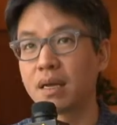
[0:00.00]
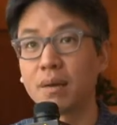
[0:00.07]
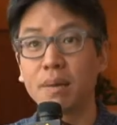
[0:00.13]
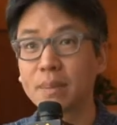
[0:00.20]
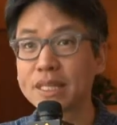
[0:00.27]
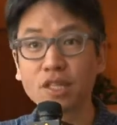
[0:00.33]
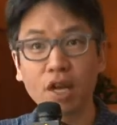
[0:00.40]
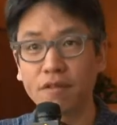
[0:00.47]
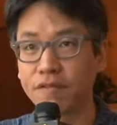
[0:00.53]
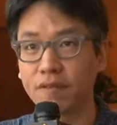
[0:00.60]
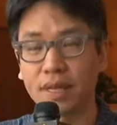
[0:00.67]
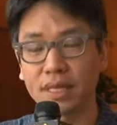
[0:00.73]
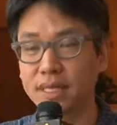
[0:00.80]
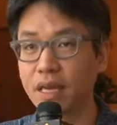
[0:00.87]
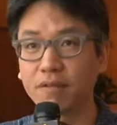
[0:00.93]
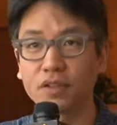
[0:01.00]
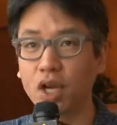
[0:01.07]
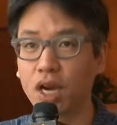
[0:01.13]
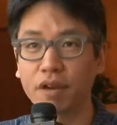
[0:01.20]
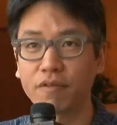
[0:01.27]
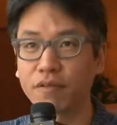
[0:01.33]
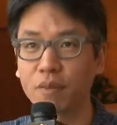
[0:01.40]
am a, soft, a
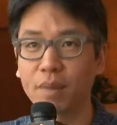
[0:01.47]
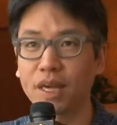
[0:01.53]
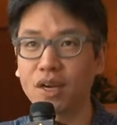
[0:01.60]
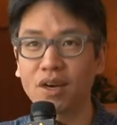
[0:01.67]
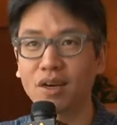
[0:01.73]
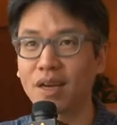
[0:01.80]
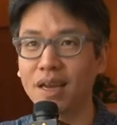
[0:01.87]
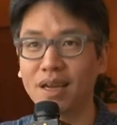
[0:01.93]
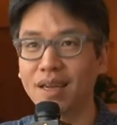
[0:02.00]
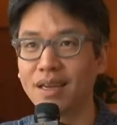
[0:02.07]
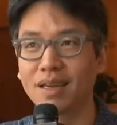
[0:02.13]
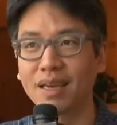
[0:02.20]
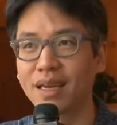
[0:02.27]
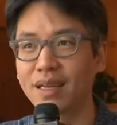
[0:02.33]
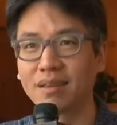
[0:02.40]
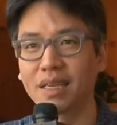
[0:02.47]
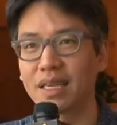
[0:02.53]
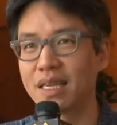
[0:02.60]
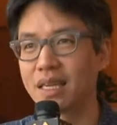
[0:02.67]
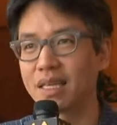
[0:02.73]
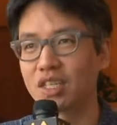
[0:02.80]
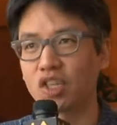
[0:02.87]
self-taught filmmaker. I
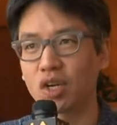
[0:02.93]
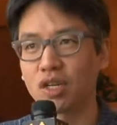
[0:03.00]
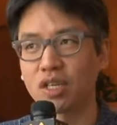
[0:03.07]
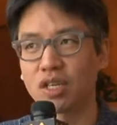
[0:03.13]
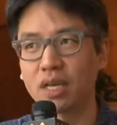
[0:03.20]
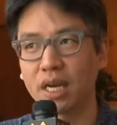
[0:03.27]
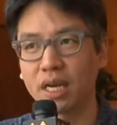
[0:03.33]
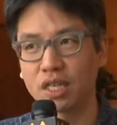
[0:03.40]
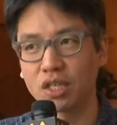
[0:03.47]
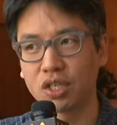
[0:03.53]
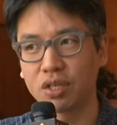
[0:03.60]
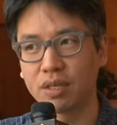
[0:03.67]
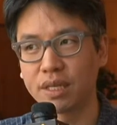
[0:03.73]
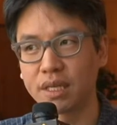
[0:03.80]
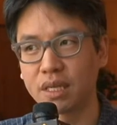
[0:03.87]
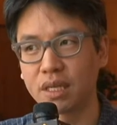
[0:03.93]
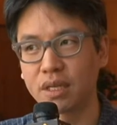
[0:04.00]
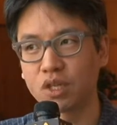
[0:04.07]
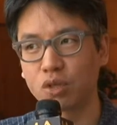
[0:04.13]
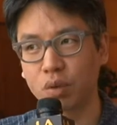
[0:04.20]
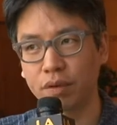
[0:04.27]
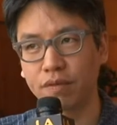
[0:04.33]
started uh, shooting
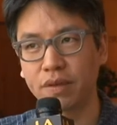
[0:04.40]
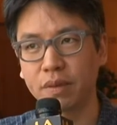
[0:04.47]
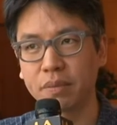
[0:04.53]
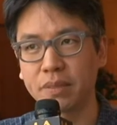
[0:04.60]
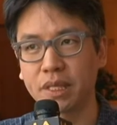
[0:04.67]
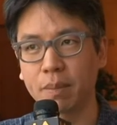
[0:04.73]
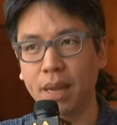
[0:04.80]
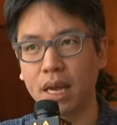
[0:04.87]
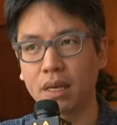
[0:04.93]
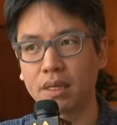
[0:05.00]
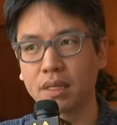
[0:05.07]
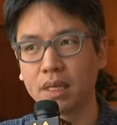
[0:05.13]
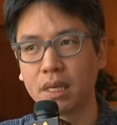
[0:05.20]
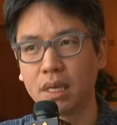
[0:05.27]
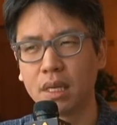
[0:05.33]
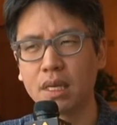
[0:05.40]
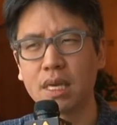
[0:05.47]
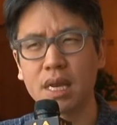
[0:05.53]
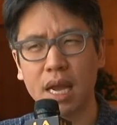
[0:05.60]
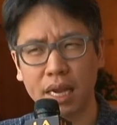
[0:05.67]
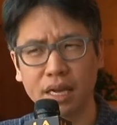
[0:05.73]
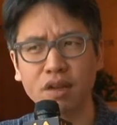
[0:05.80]
short films about
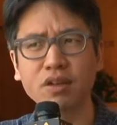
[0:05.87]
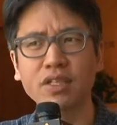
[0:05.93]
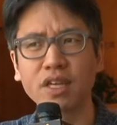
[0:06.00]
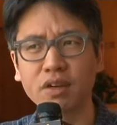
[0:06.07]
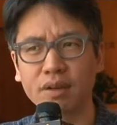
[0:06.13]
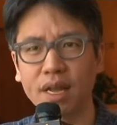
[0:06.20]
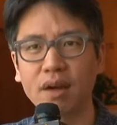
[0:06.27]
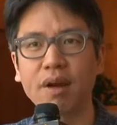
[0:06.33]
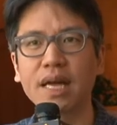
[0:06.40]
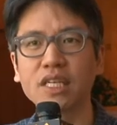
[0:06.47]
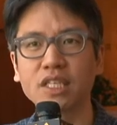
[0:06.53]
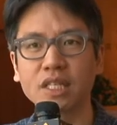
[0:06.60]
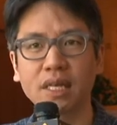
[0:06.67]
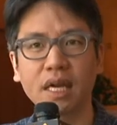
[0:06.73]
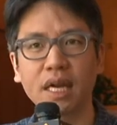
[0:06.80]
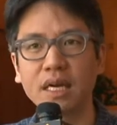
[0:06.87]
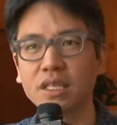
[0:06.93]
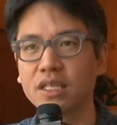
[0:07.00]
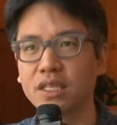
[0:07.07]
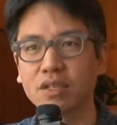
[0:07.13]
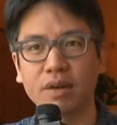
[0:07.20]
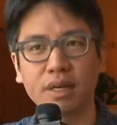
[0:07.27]
nine years ago now, actually. Uh,
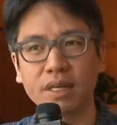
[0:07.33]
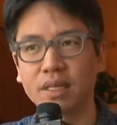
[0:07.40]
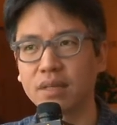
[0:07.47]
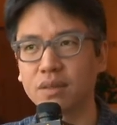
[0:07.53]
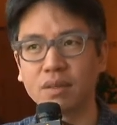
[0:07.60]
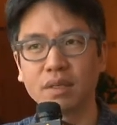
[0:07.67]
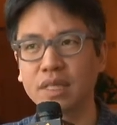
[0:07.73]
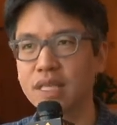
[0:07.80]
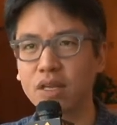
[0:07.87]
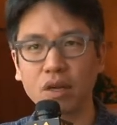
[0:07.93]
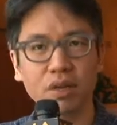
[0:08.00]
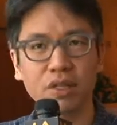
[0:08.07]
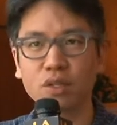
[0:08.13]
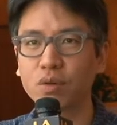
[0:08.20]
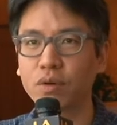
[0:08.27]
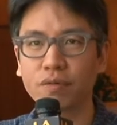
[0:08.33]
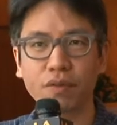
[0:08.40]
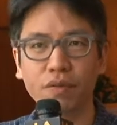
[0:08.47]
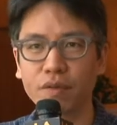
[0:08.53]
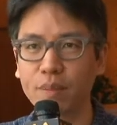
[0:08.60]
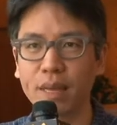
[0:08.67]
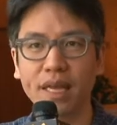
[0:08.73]
just trying to, didn't go to school
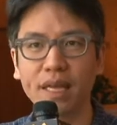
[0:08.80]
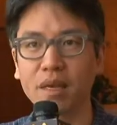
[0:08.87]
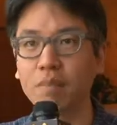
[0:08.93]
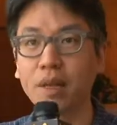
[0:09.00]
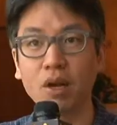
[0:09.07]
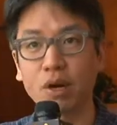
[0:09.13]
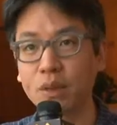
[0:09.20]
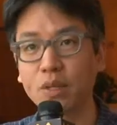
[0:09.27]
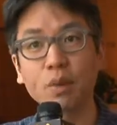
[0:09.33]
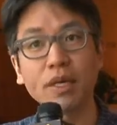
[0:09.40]
for filmmaking, but always